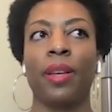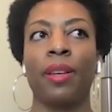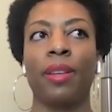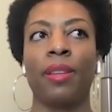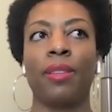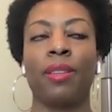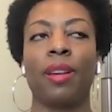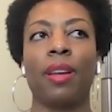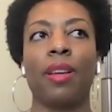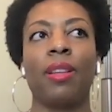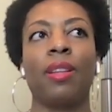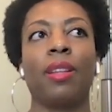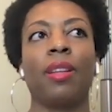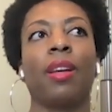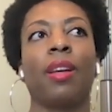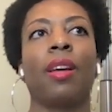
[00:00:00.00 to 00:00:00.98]
And
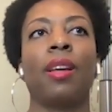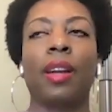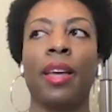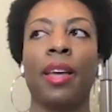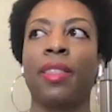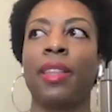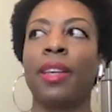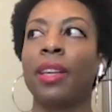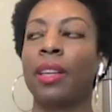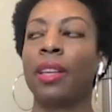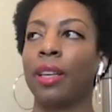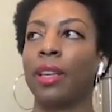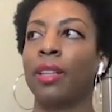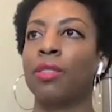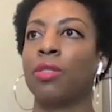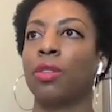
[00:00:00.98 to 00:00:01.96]
and I think
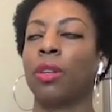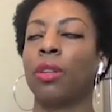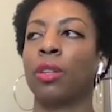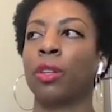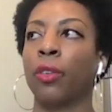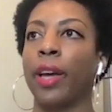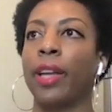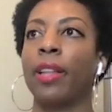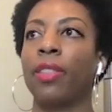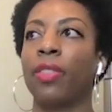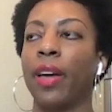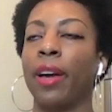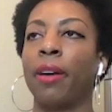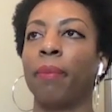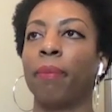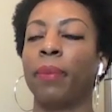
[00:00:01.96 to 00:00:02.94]
kids are great at
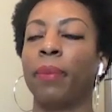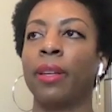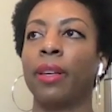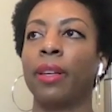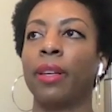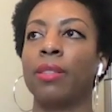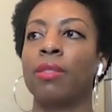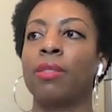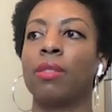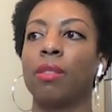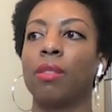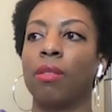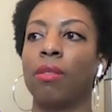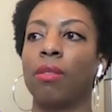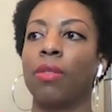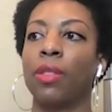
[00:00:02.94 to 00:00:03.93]
that because
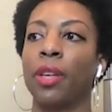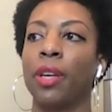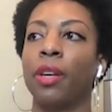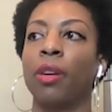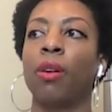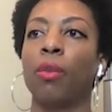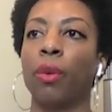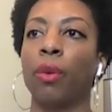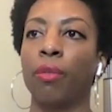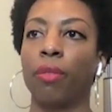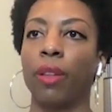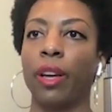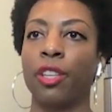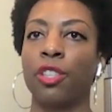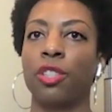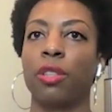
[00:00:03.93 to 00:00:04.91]
they're a
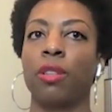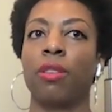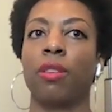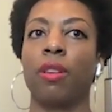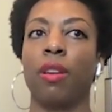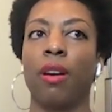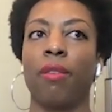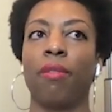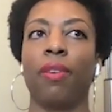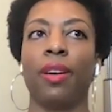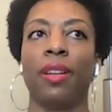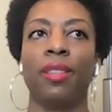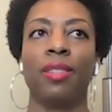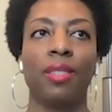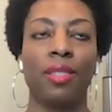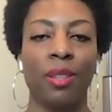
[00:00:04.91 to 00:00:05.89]
reflection of
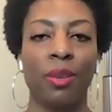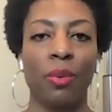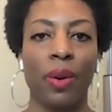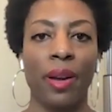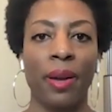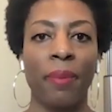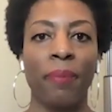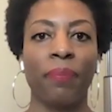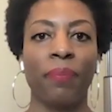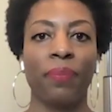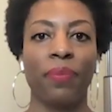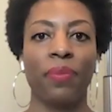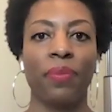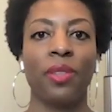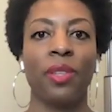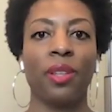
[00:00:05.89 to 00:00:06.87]
us in a way,
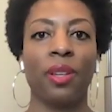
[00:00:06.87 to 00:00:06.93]
you